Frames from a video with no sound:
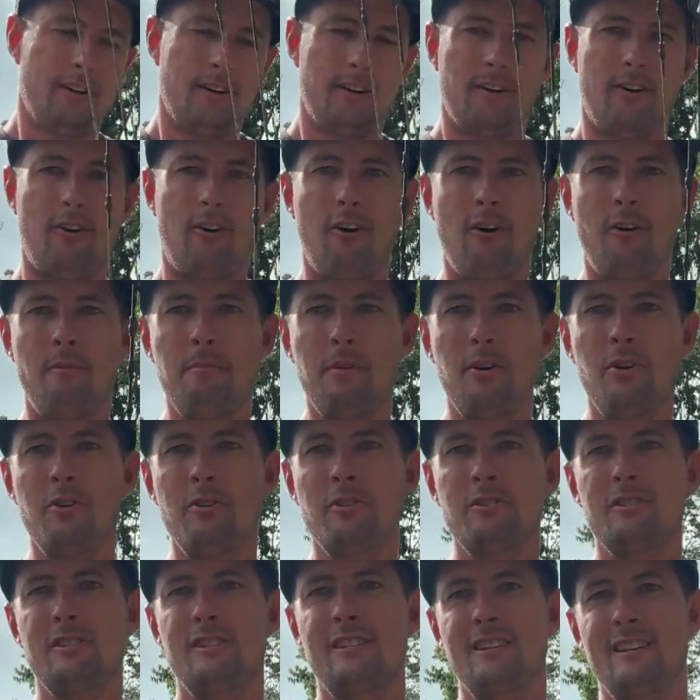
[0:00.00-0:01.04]

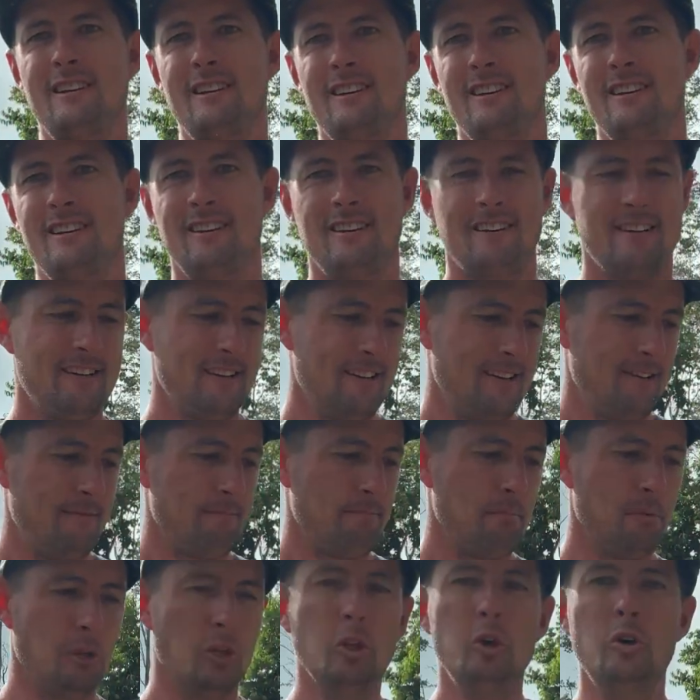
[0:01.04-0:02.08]
Almost
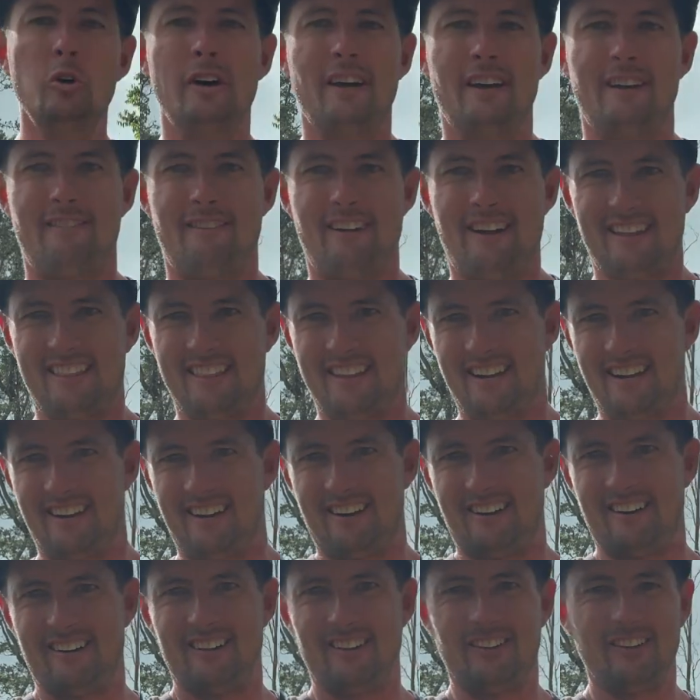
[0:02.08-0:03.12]
blew it right
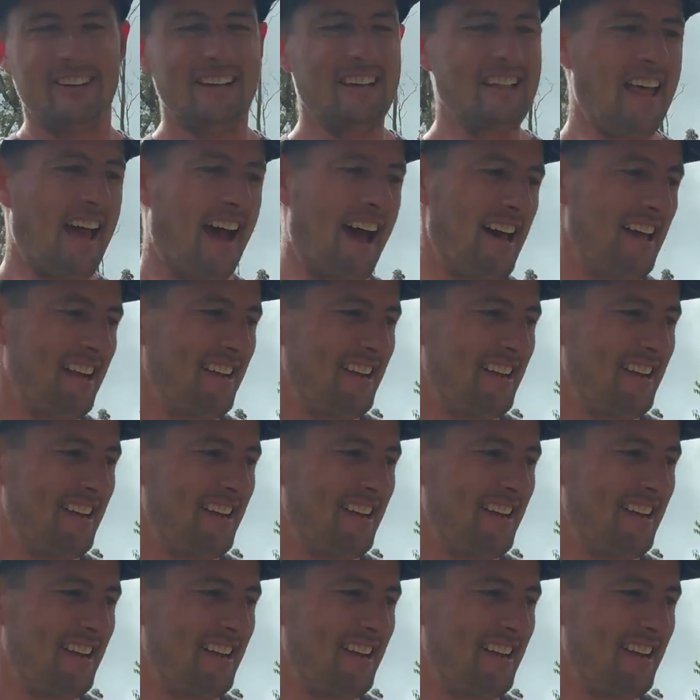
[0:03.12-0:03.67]
there. Look at that.